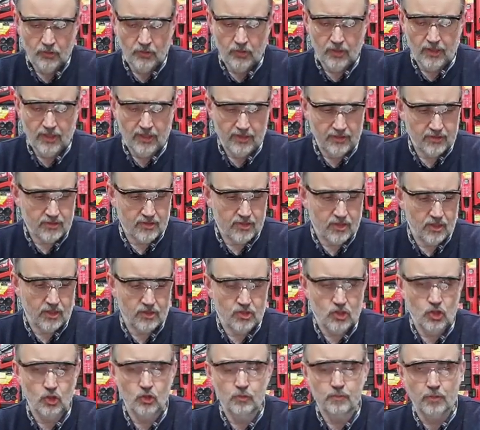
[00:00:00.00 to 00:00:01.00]
you get
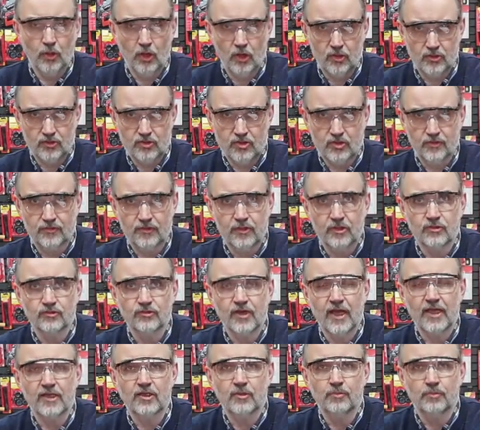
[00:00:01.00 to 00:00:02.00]
2 pots of the
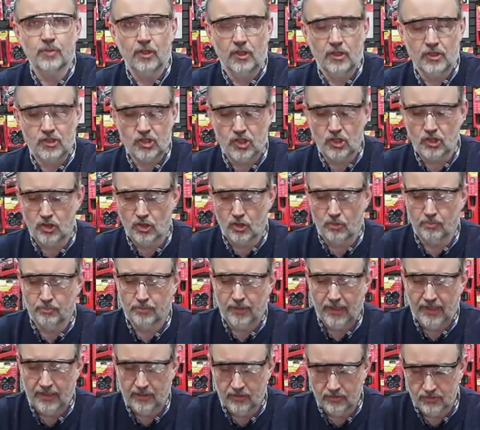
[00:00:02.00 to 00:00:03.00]
red polishing
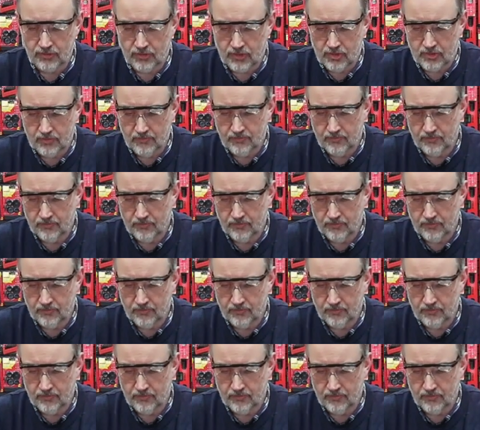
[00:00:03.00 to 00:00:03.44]
compound.